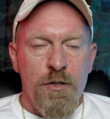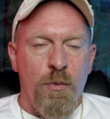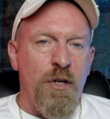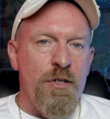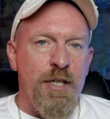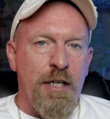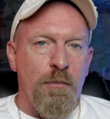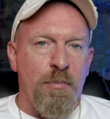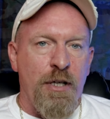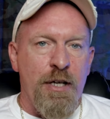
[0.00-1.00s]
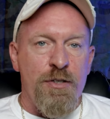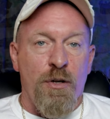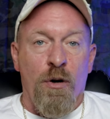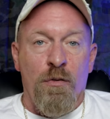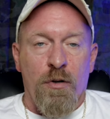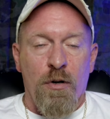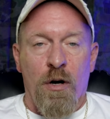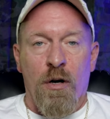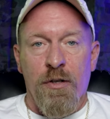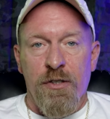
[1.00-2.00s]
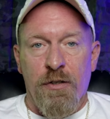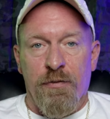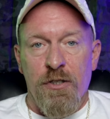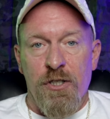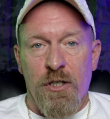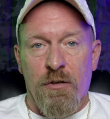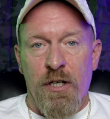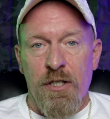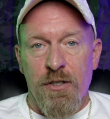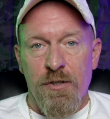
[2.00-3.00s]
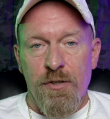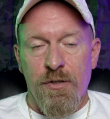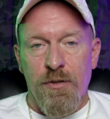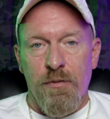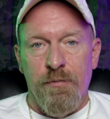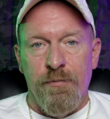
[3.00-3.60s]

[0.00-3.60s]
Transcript: So what has taken place over all the different generations?